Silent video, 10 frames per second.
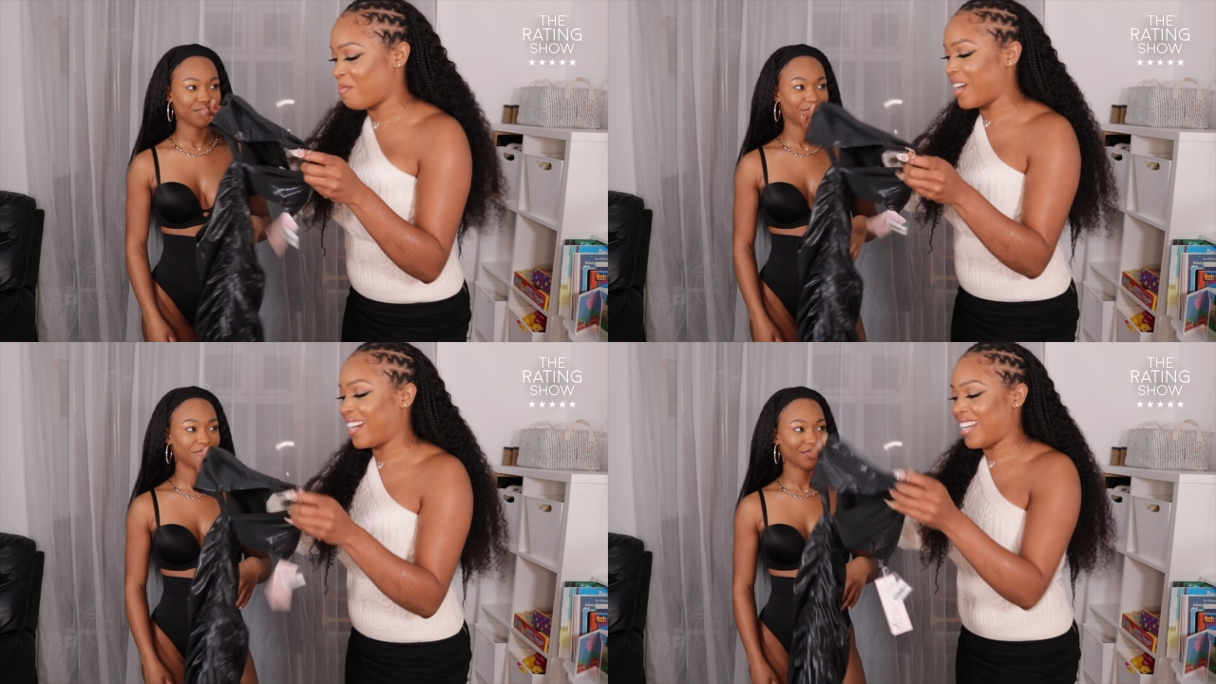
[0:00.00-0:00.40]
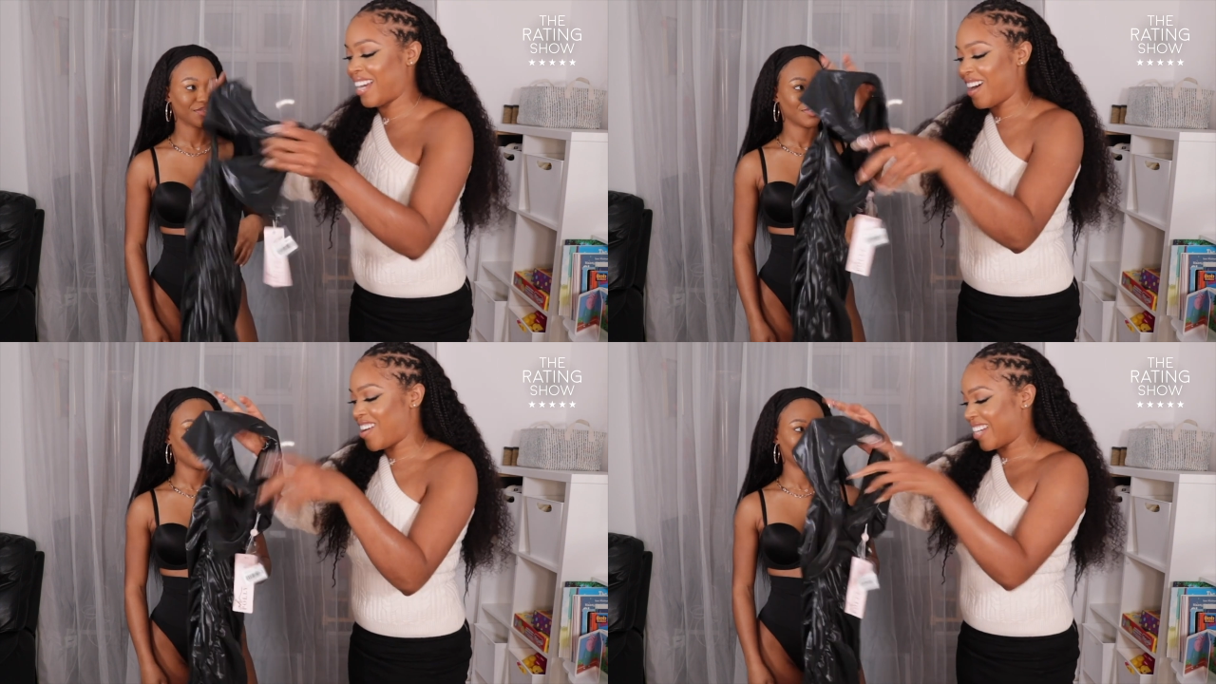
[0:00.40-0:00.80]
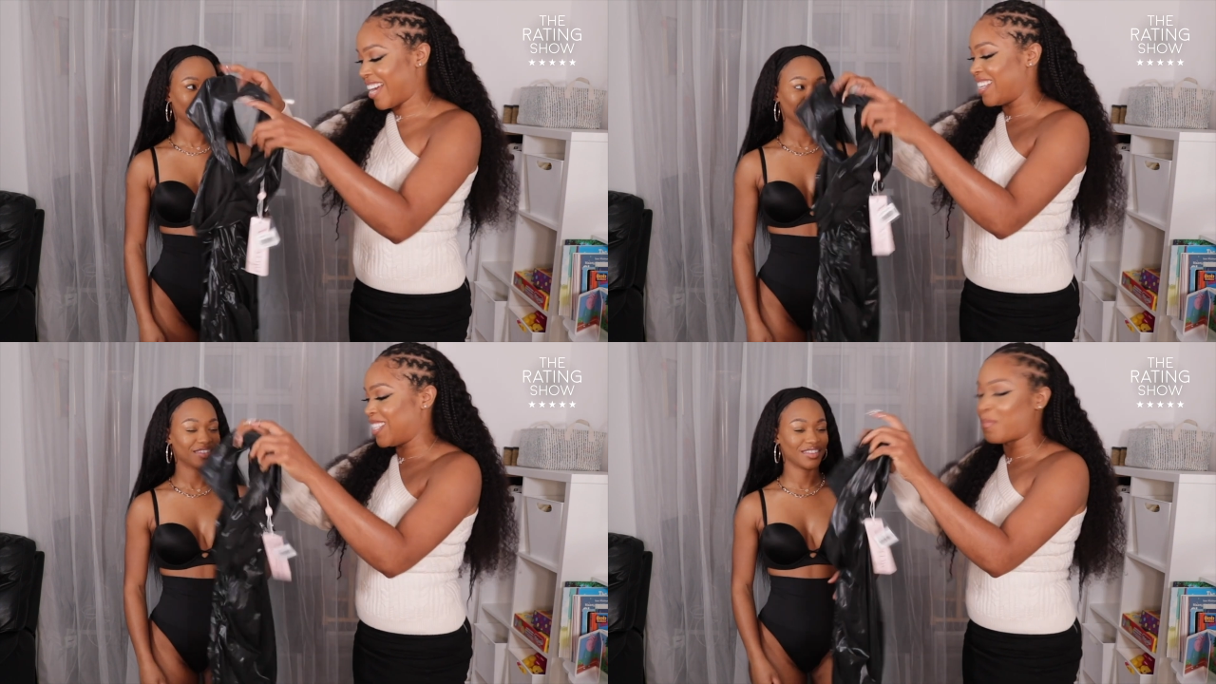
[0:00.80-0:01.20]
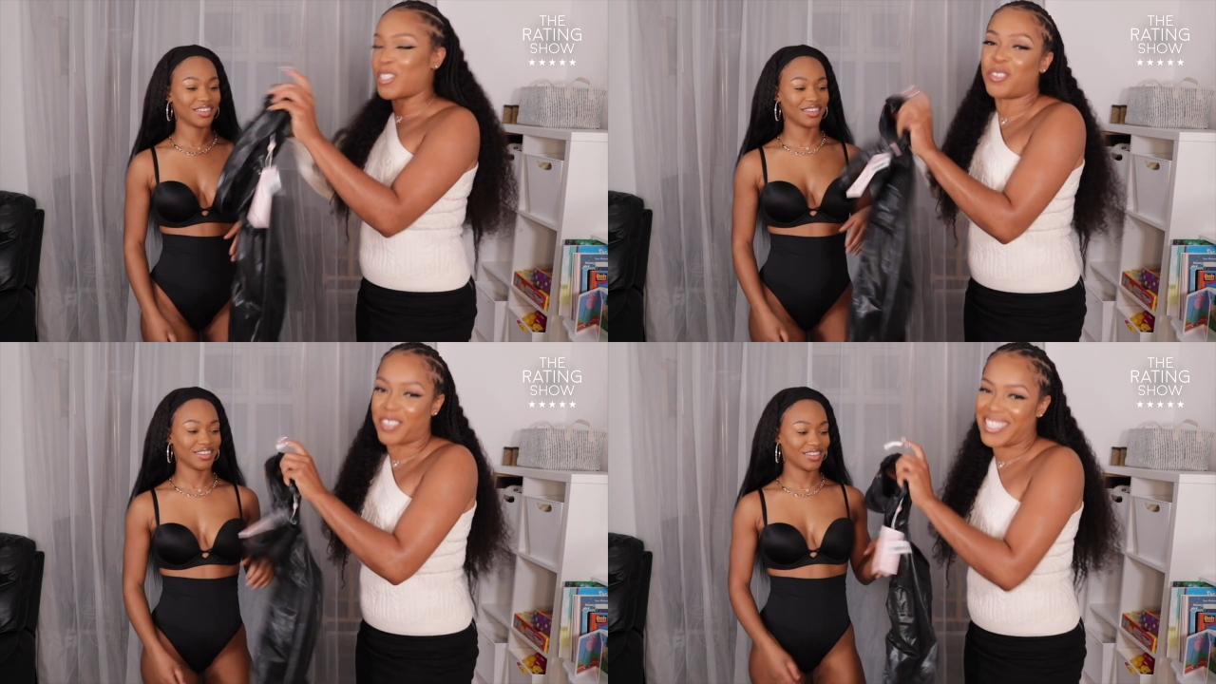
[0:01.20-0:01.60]
Speaker 1: weird, like hung like this, but
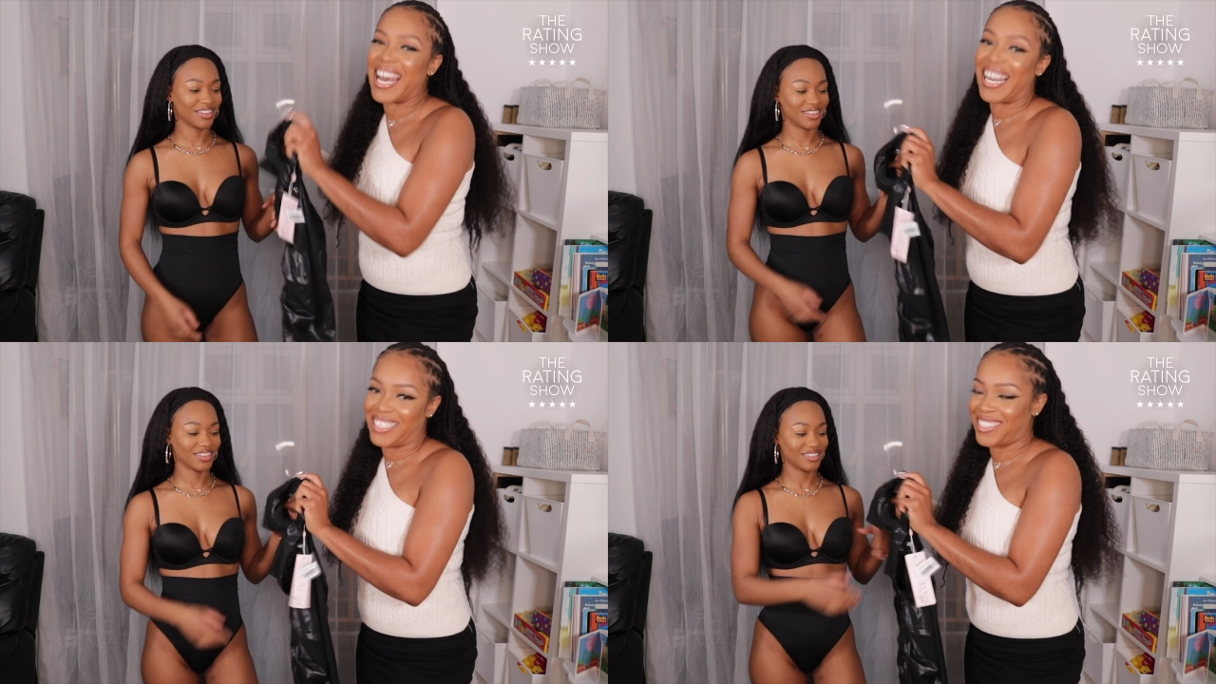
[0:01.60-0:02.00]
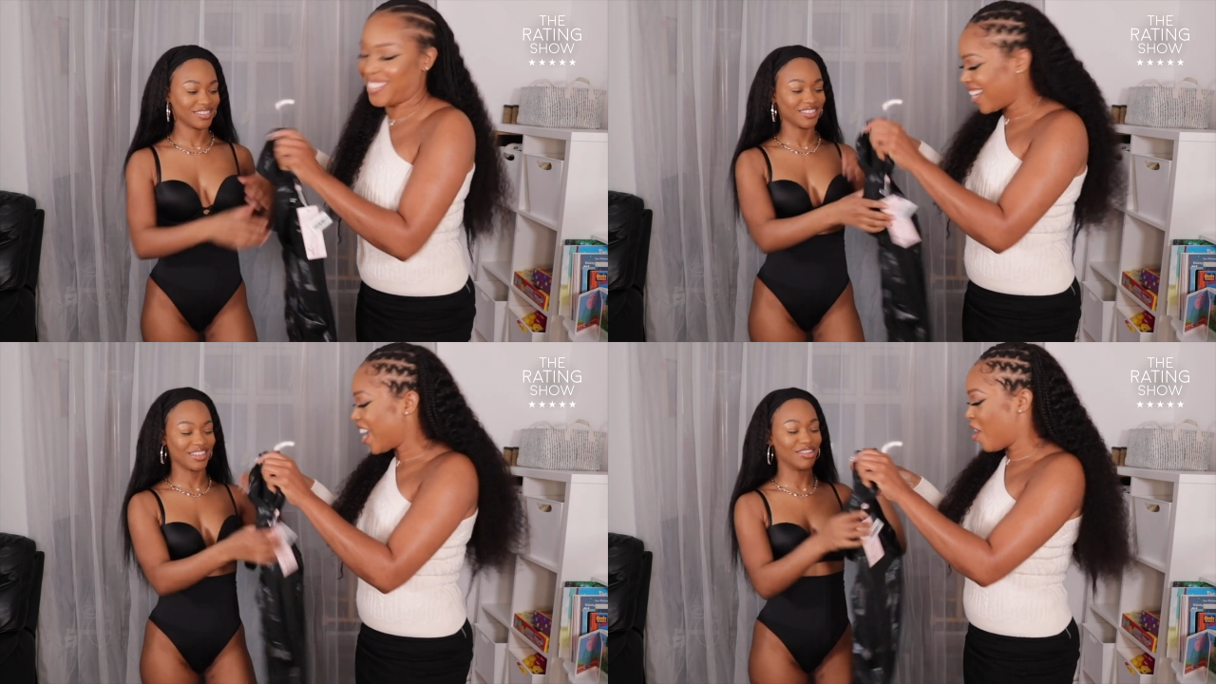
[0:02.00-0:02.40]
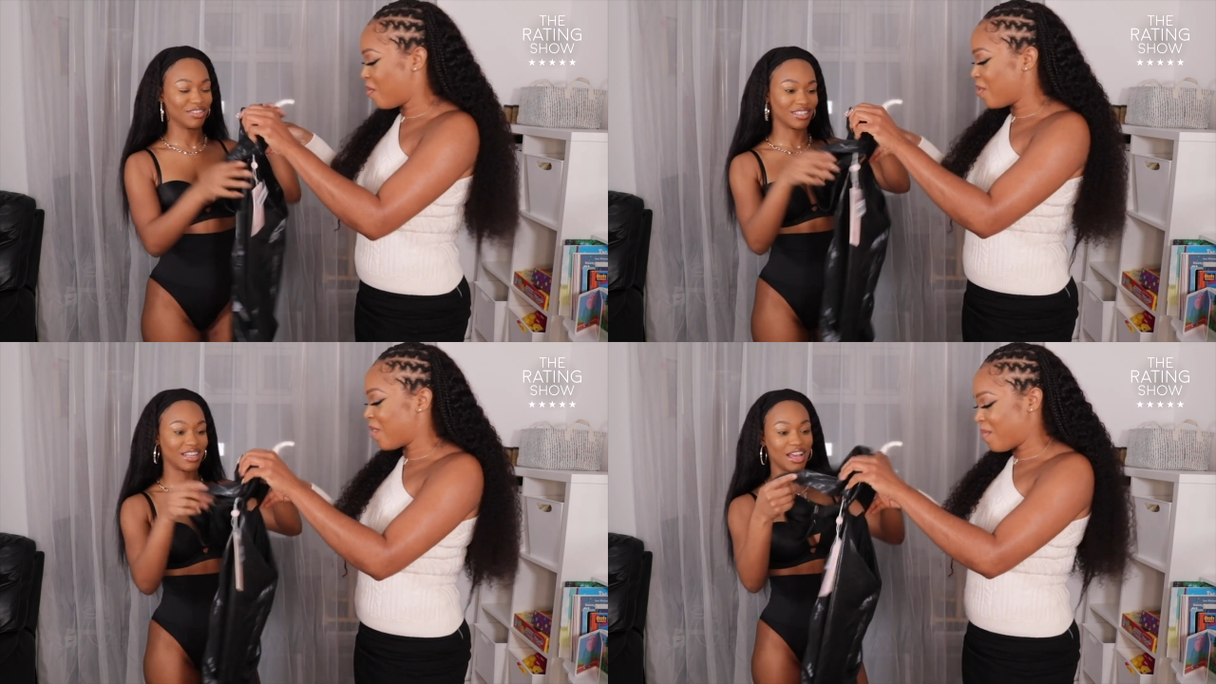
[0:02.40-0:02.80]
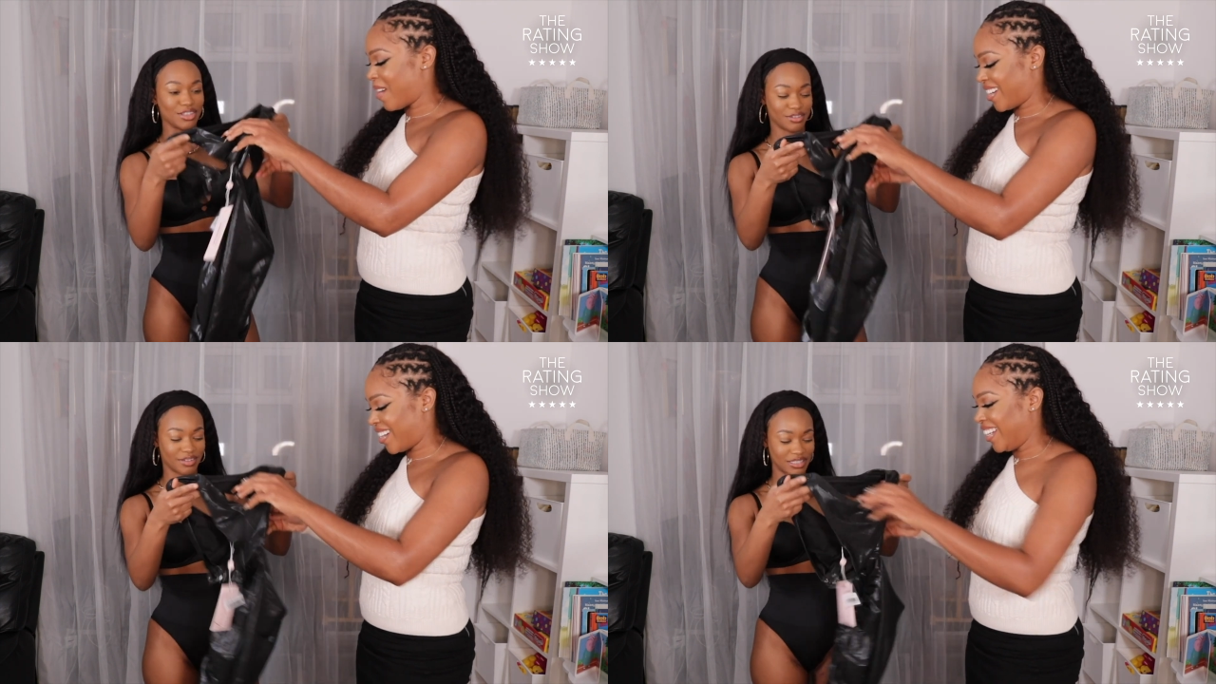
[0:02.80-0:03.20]
you know, on Tash, it will be way
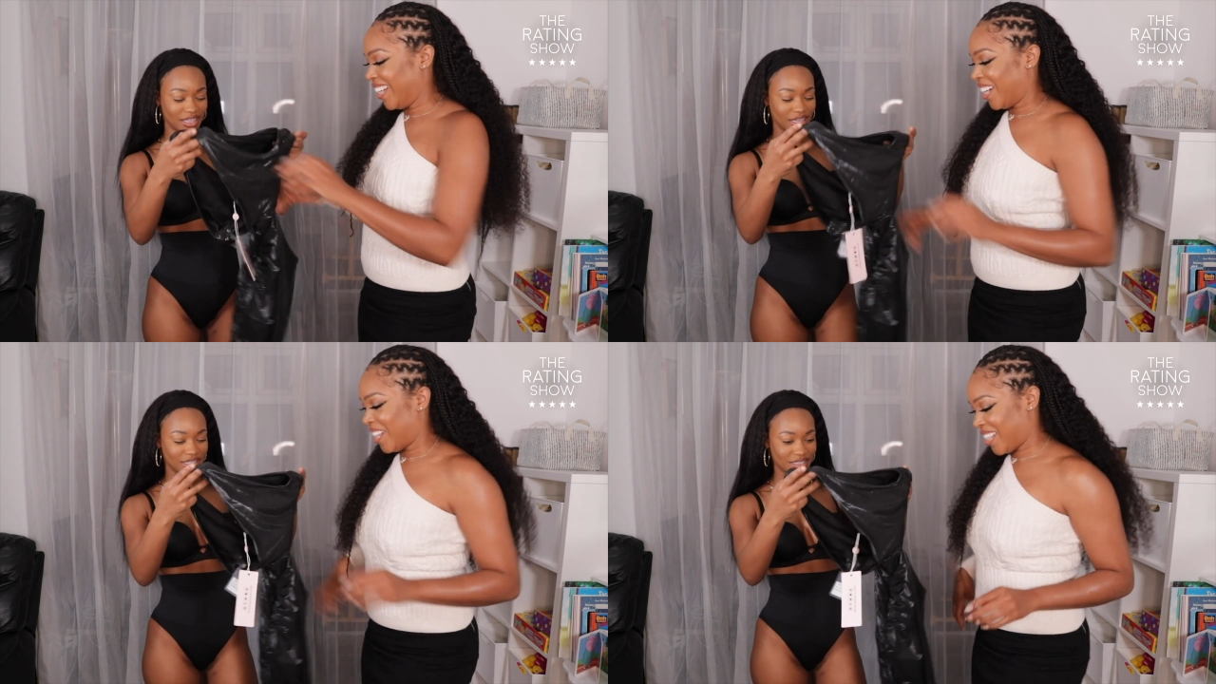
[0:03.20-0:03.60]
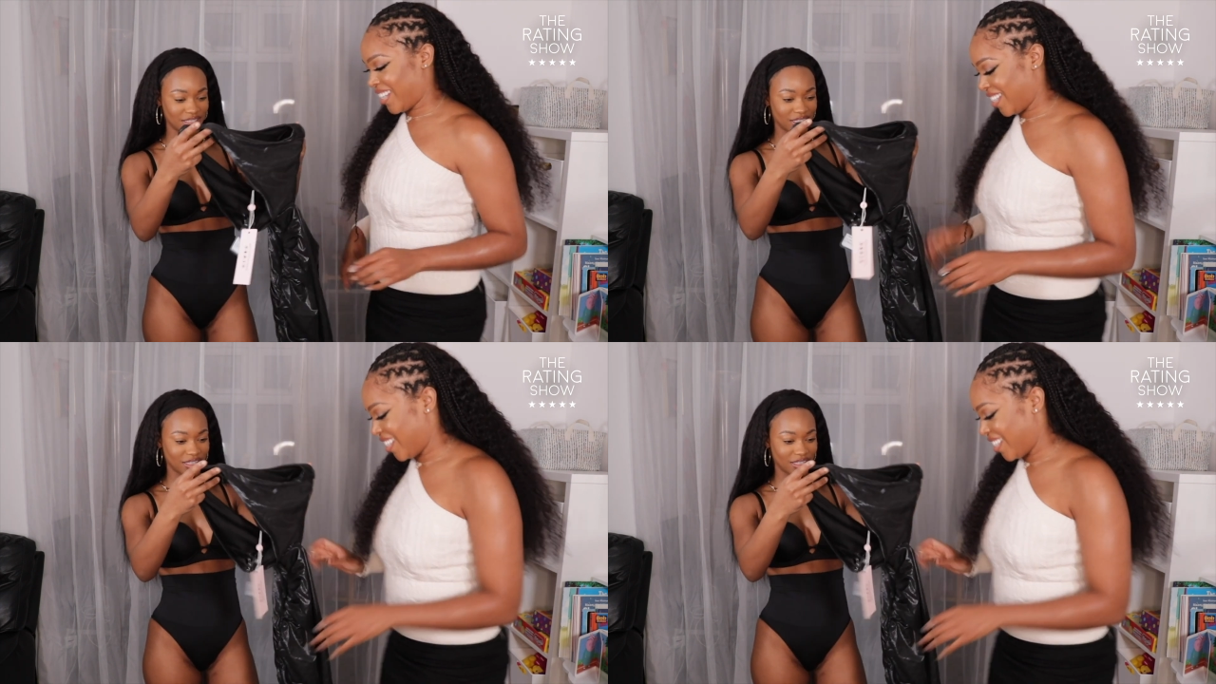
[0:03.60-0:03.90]
better. Yeah, I okay.